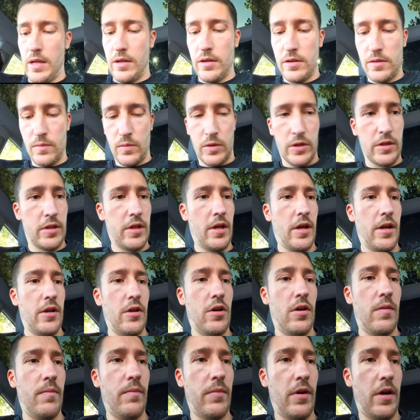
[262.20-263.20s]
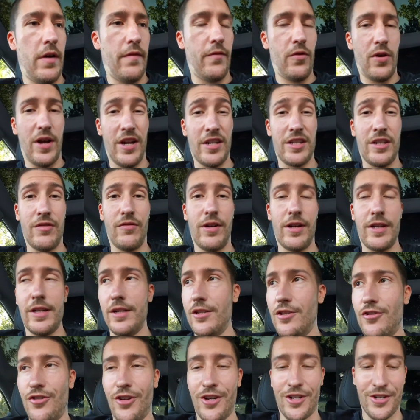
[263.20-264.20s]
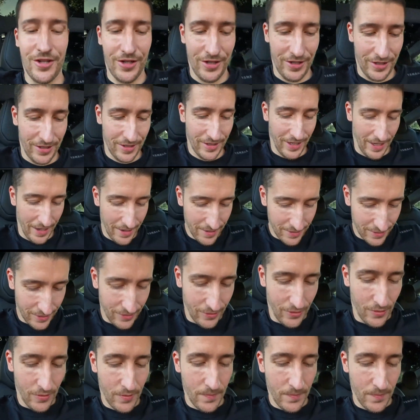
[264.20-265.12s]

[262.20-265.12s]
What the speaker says: it doesn't want to turn on, but I've not actually read the instructions yet. So,